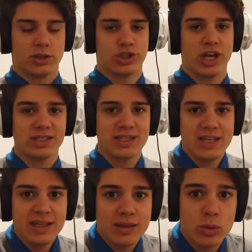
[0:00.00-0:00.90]
Just
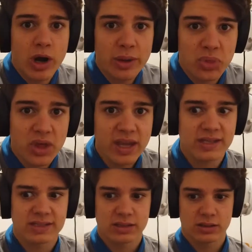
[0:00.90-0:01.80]
eat the right
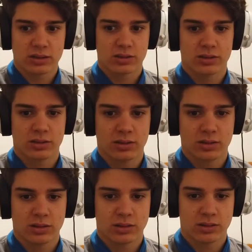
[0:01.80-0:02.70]
things.
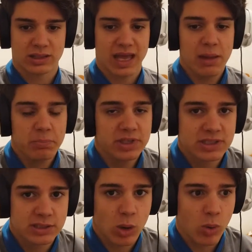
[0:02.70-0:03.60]
It can't be
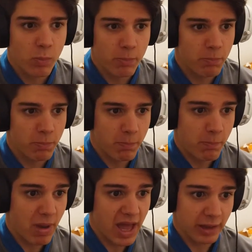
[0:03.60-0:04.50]
so
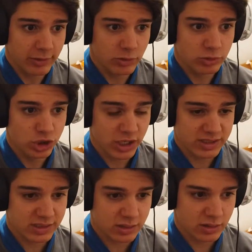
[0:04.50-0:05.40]
bad to
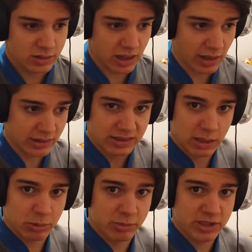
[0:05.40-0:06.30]
just take the
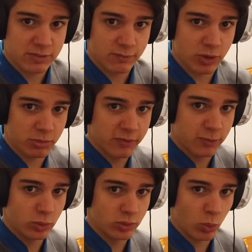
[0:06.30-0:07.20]
supplements from the
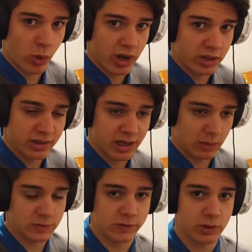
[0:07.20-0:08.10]
food where it
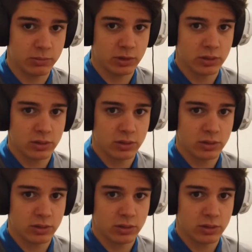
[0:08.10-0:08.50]
comes from.